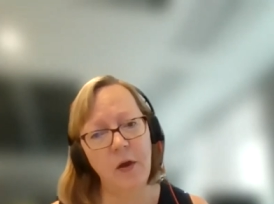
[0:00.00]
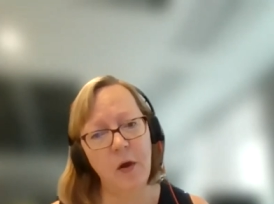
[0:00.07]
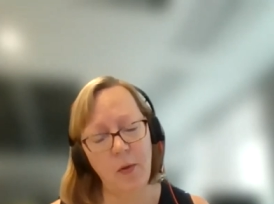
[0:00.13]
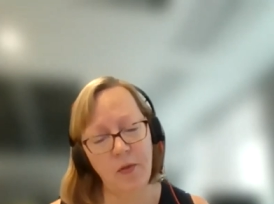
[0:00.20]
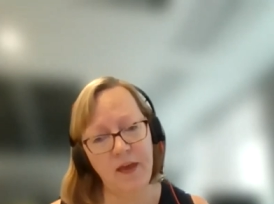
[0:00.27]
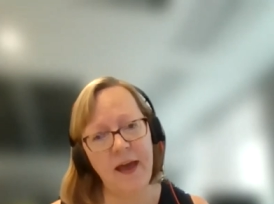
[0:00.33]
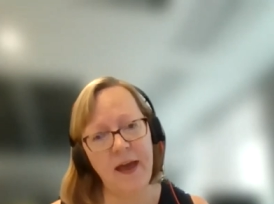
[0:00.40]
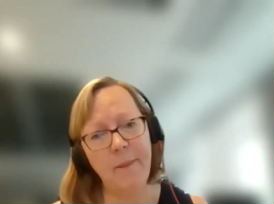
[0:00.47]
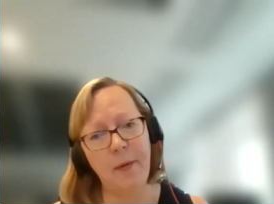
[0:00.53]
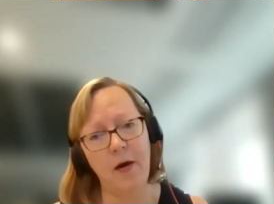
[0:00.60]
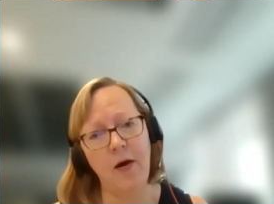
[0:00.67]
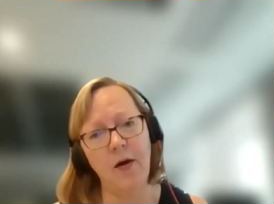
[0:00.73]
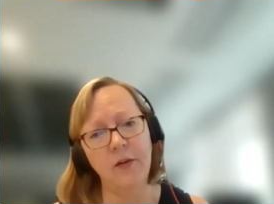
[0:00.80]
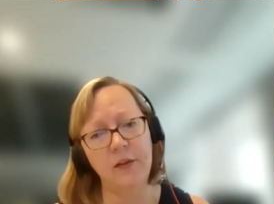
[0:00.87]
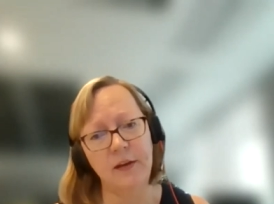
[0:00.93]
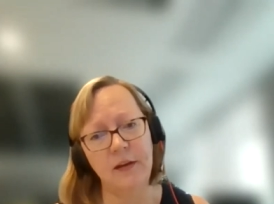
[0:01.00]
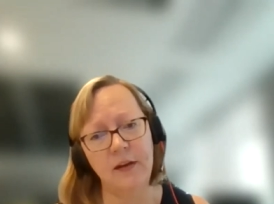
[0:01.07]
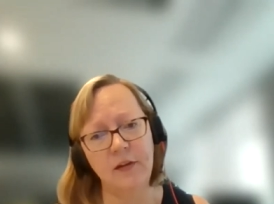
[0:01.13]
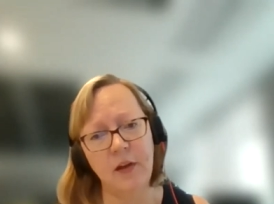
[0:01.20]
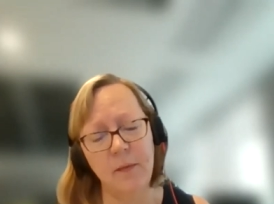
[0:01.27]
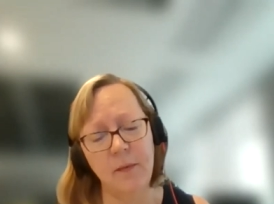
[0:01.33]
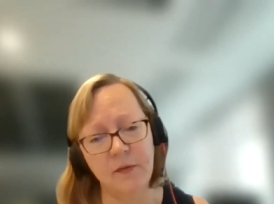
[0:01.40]
on their part in, in
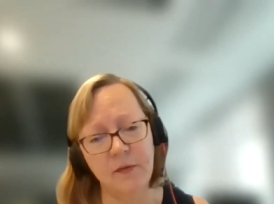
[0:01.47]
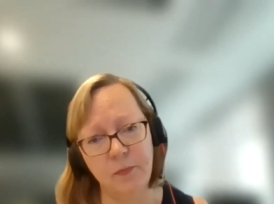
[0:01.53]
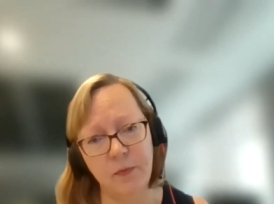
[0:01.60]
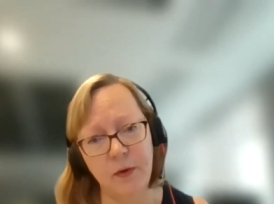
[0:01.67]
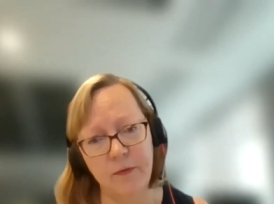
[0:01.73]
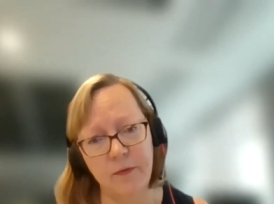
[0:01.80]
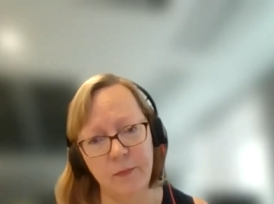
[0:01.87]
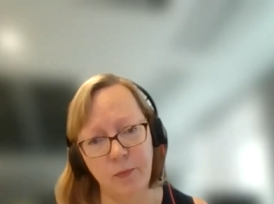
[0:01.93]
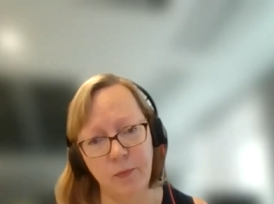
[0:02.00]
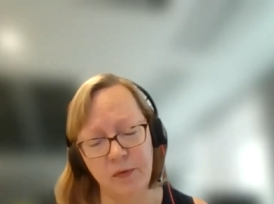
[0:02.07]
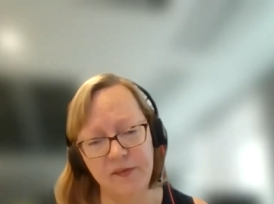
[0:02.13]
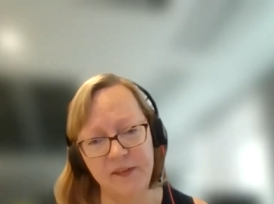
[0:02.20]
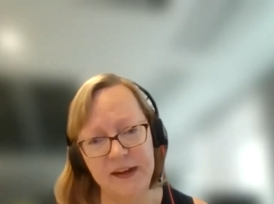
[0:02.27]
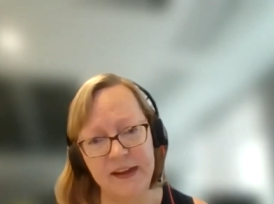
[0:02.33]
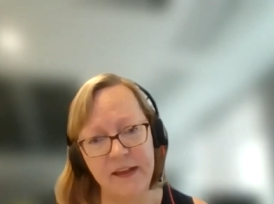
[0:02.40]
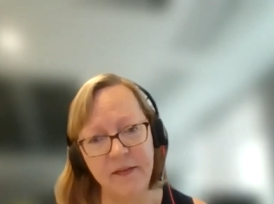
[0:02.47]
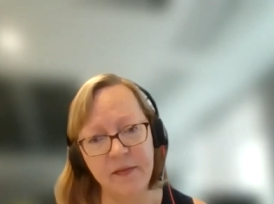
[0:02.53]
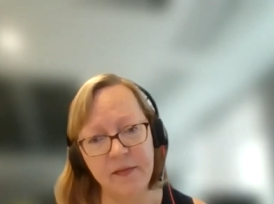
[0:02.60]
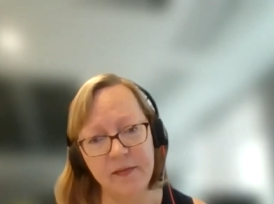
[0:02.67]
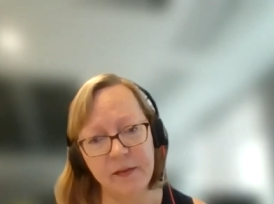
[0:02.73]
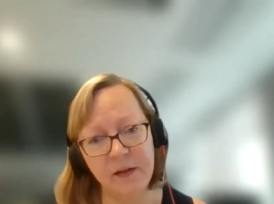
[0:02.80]
terms of, of resilience?